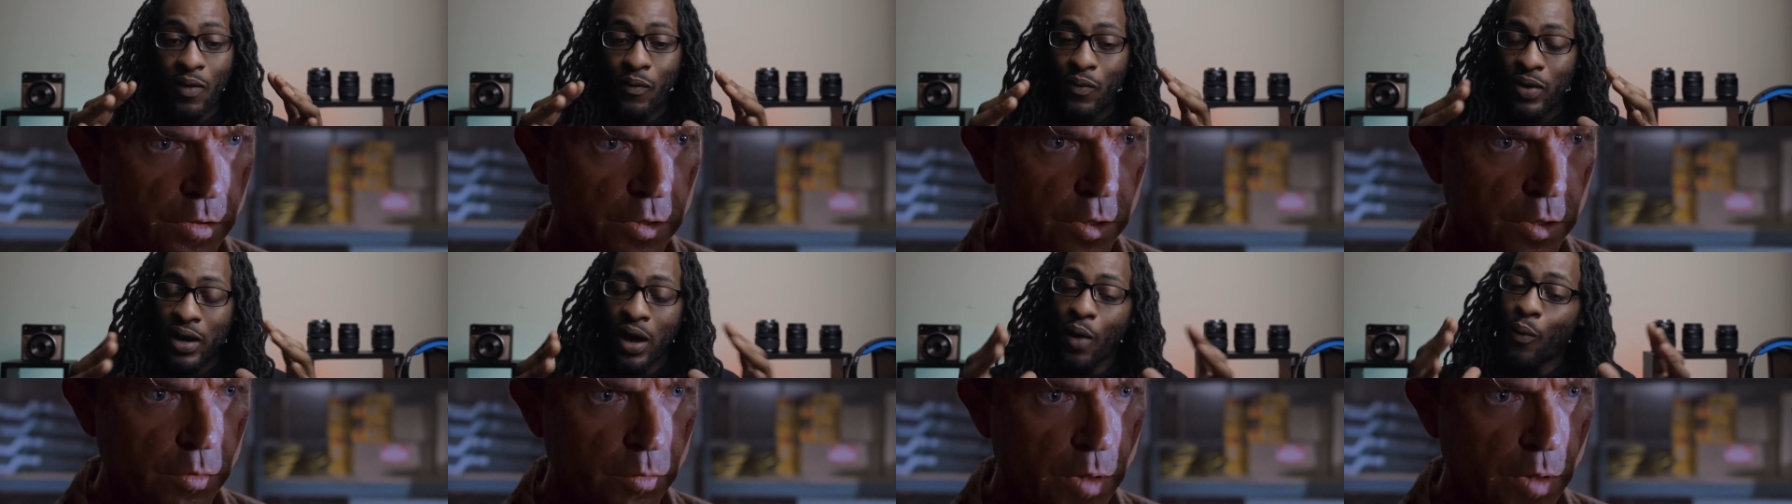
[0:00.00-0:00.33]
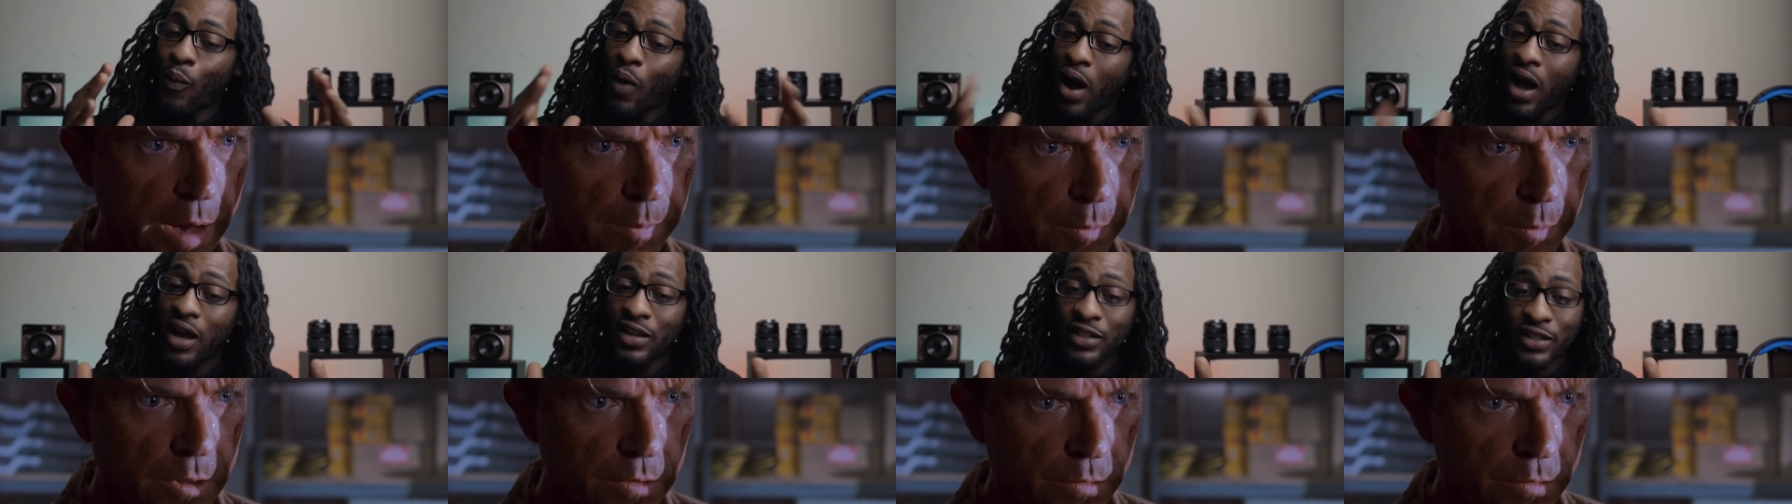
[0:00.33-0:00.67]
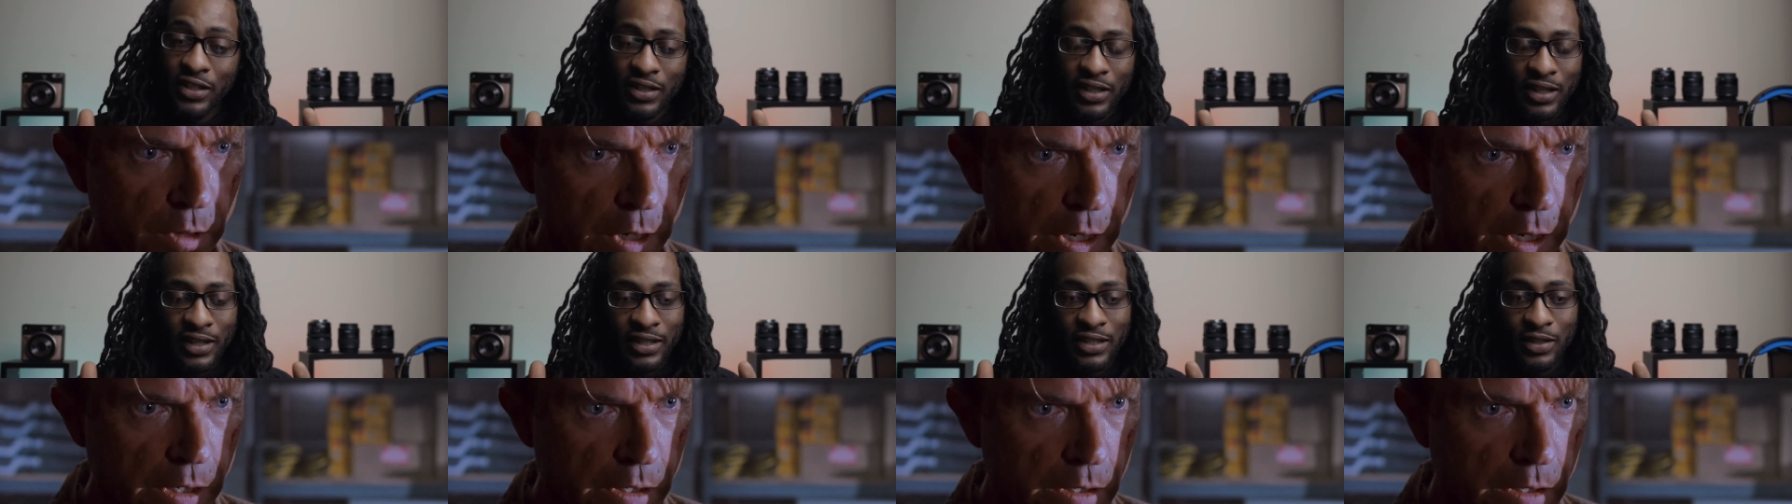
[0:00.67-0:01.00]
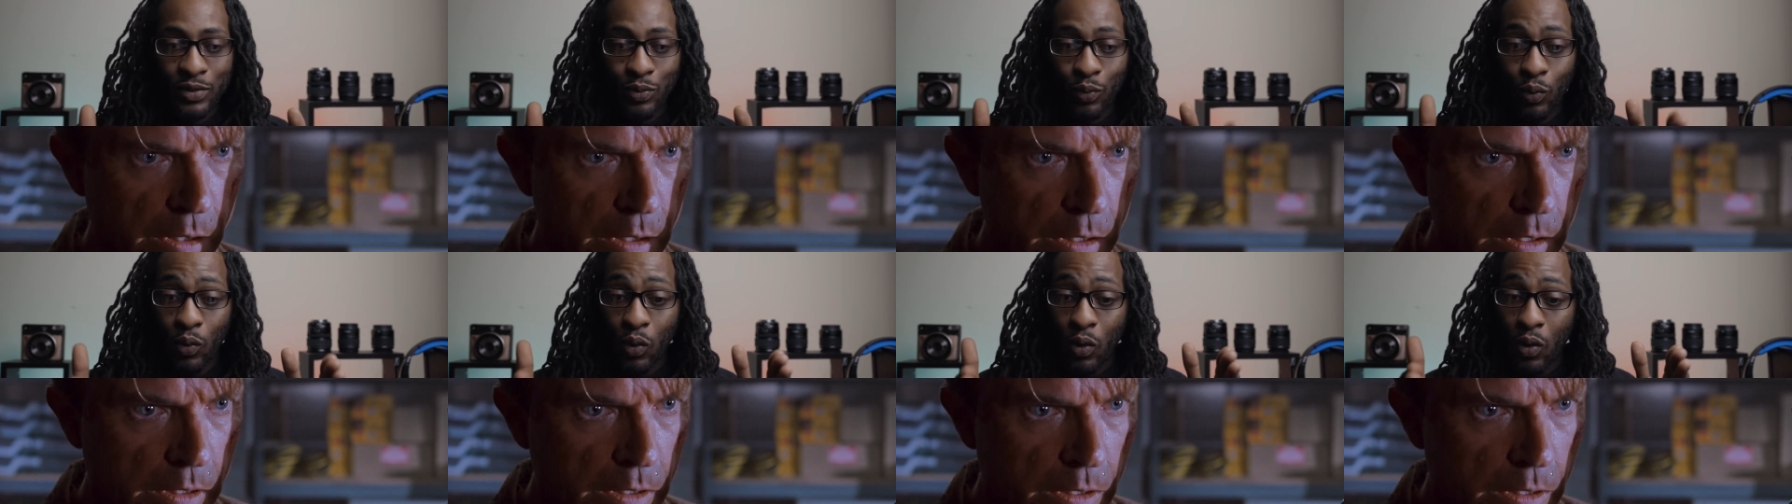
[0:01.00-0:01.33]
when I watch
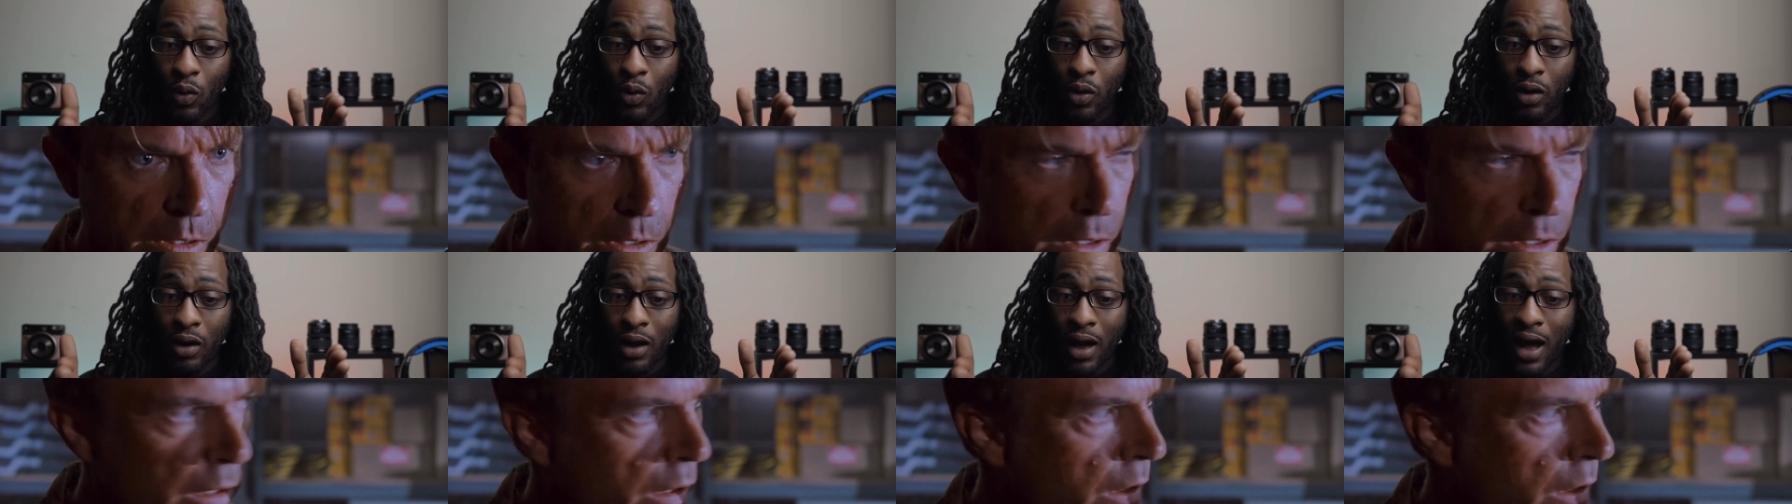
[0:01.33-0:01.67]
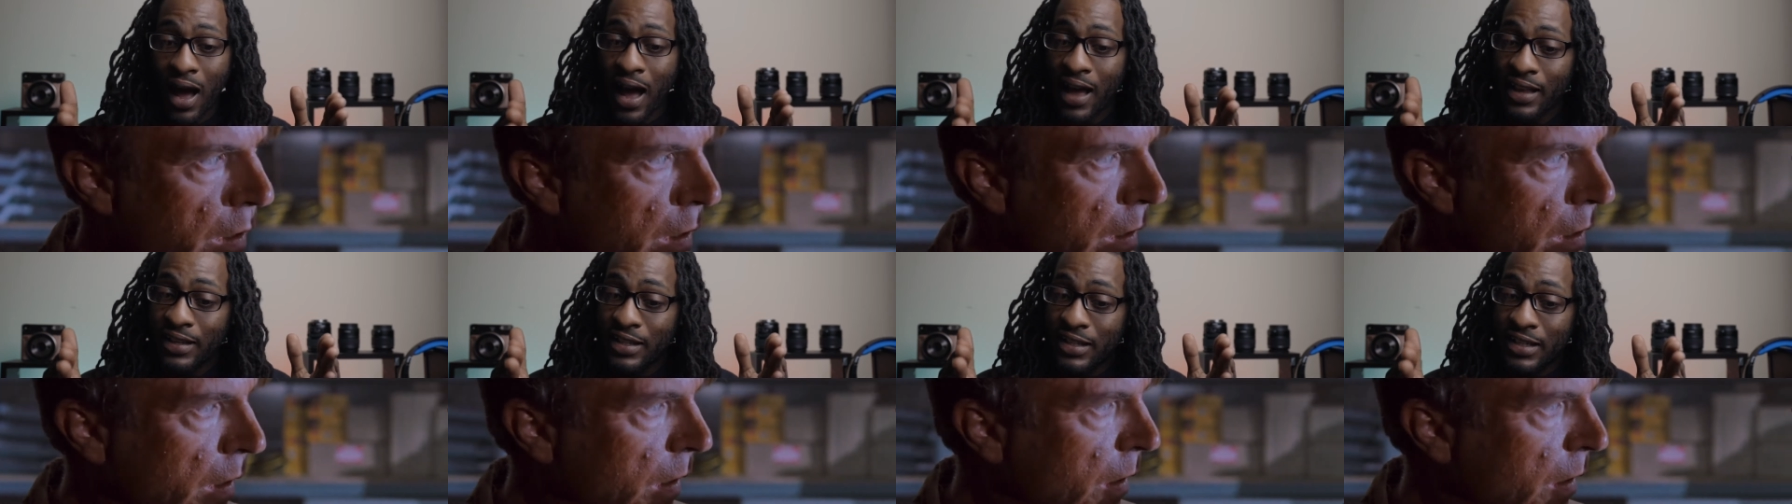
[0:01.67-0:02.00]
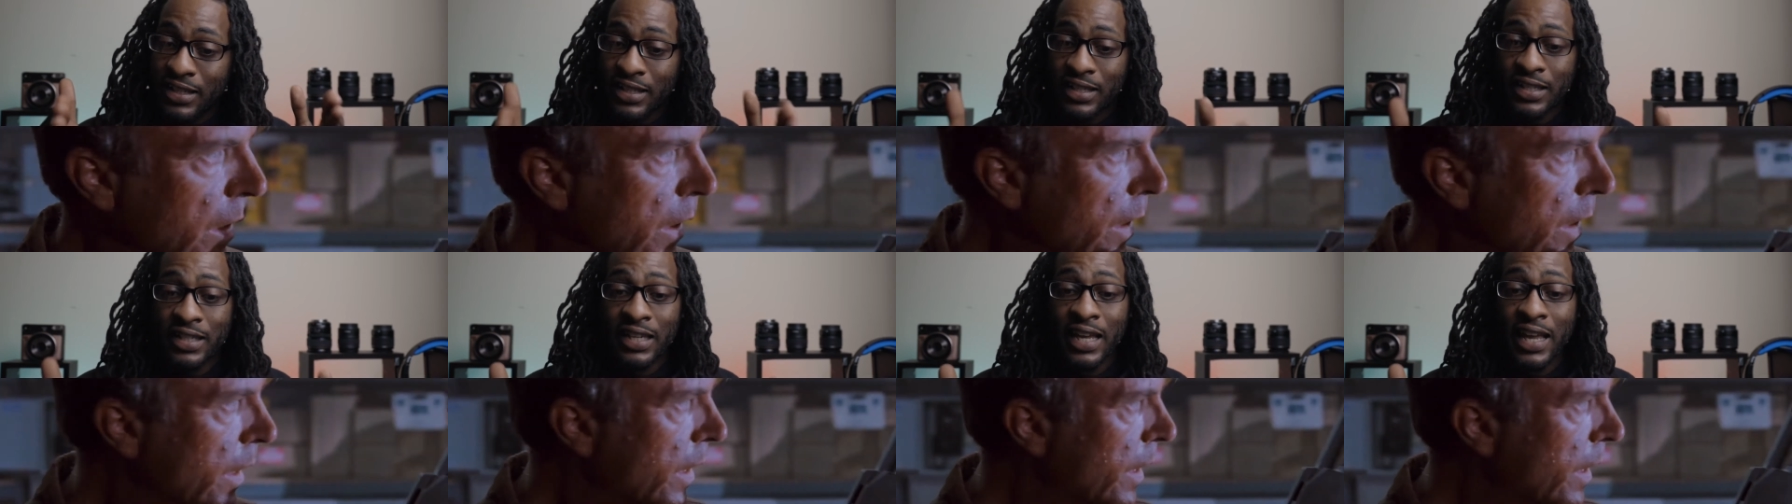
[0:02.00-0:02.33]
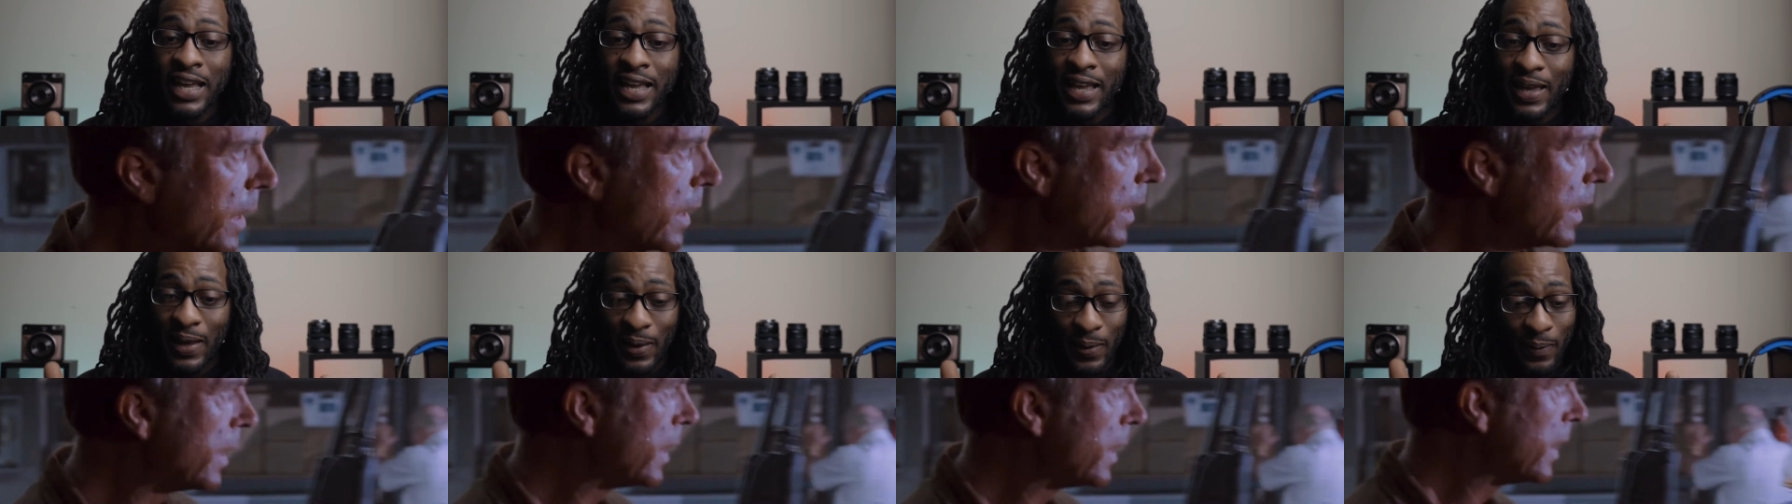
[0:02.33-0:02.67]
this, I
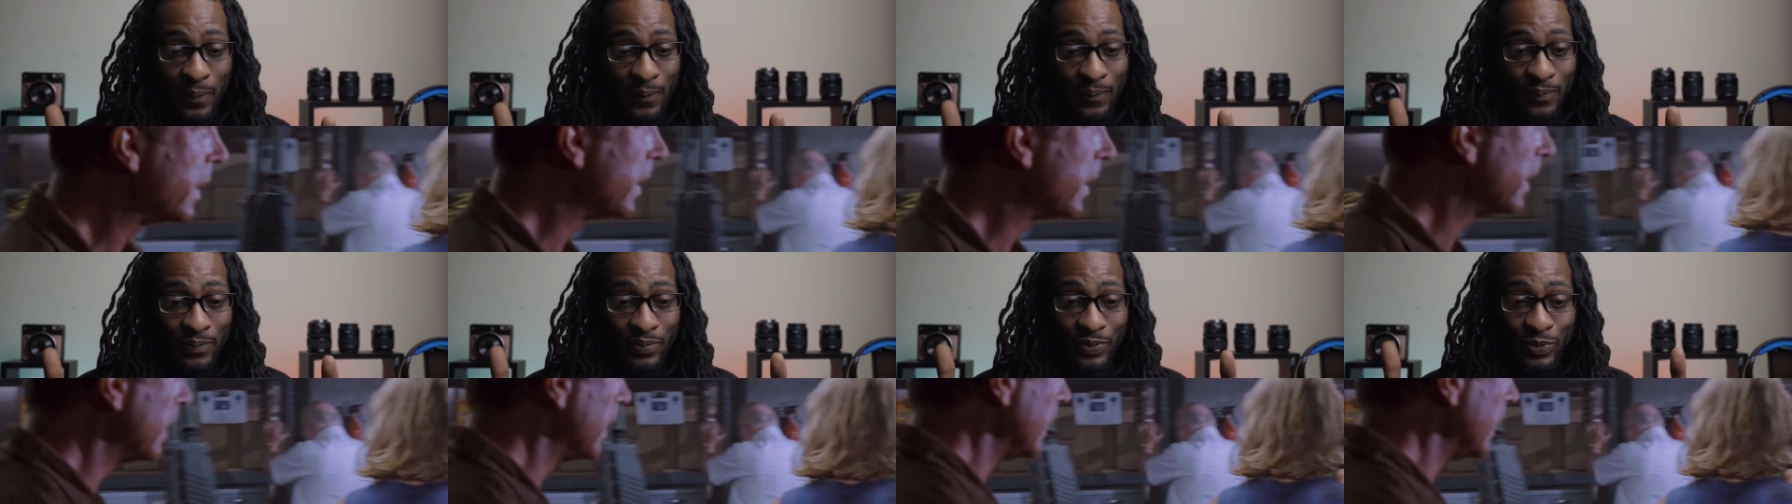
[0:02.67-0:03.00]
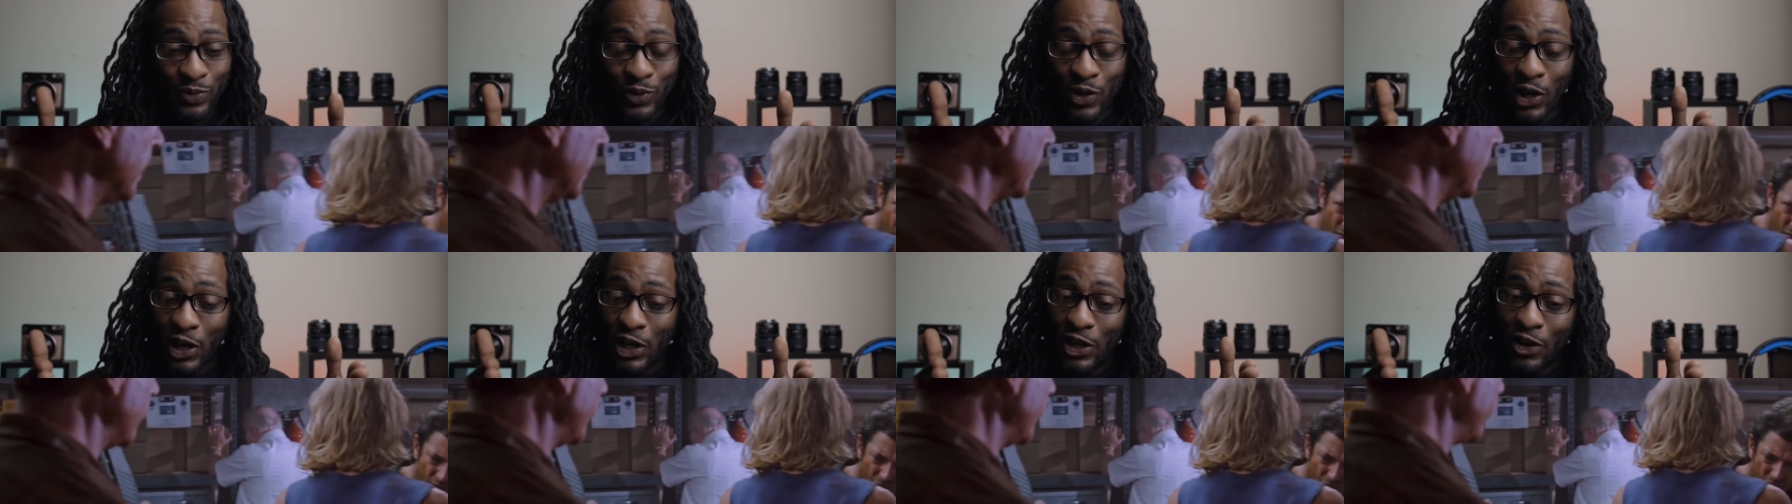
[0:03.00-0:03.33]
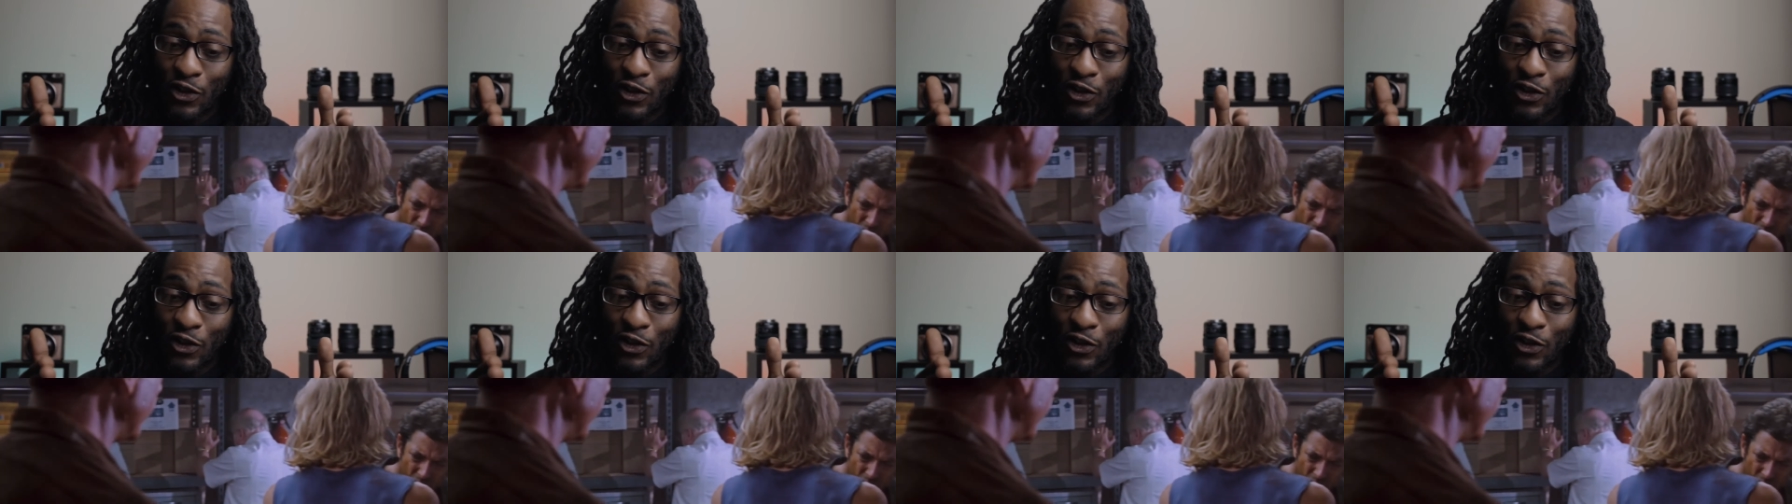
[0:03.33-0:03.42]
see the